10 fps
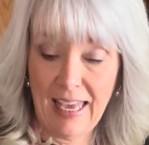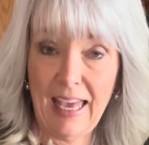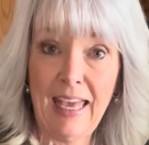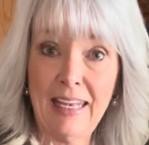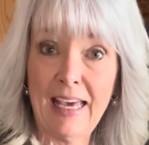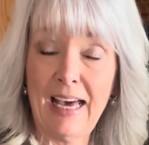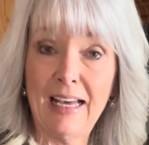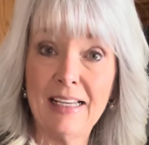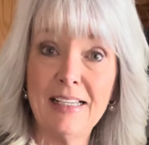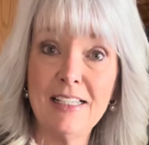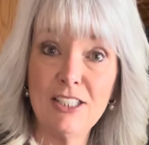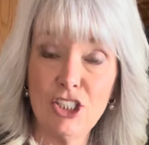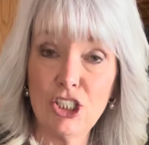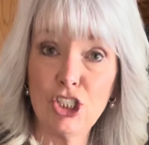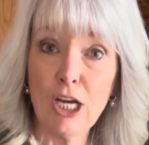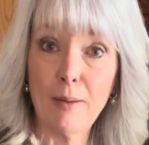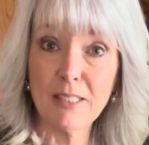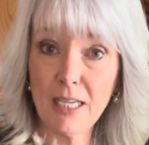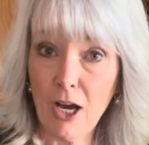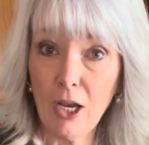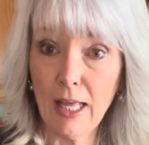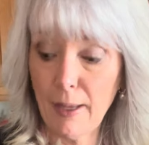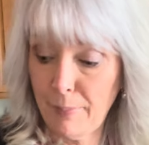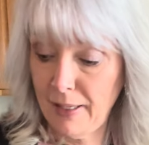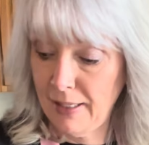and I just chopped it all up